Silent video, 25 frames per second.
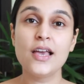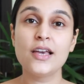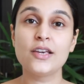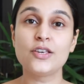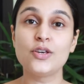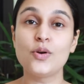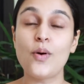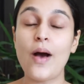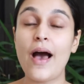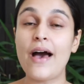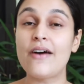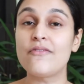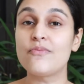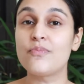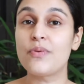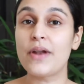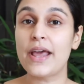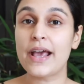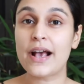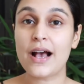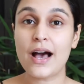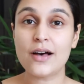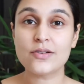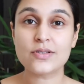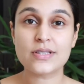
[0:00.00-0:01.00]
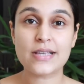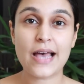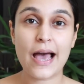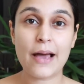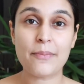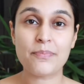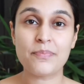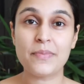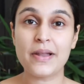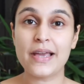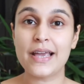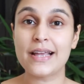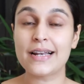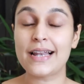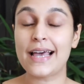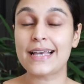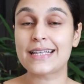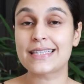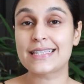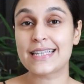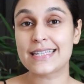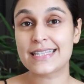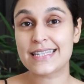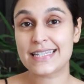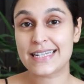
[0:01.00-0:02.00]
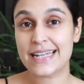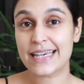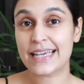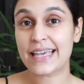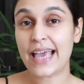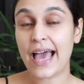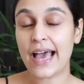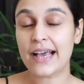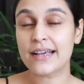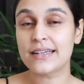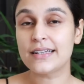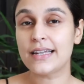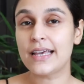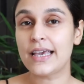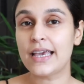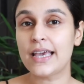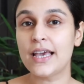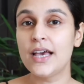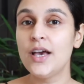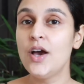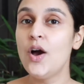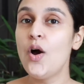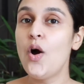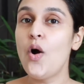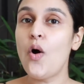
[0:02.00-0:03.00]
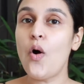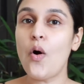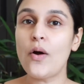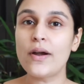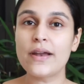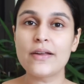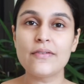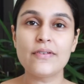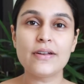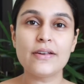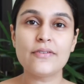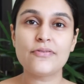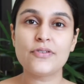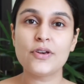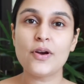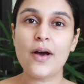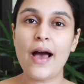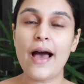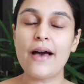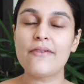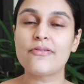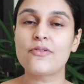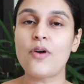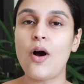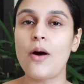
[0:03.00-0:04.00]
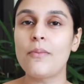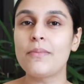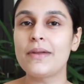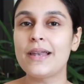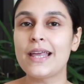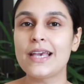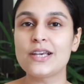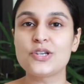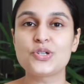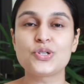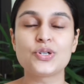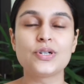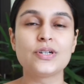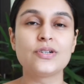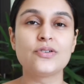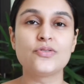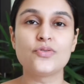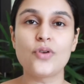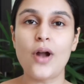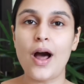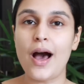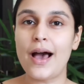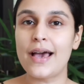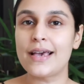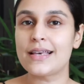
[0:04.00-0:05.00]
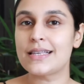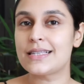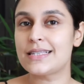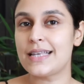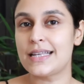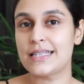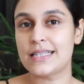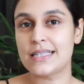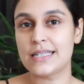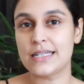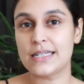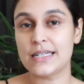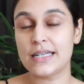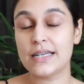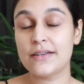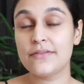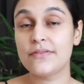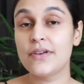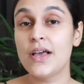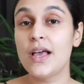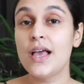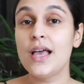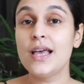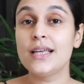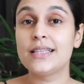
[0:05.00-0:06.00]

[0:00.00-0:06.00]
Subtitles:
you have breakouts happening like cystic acne, or even if you have combination dry, sensitive.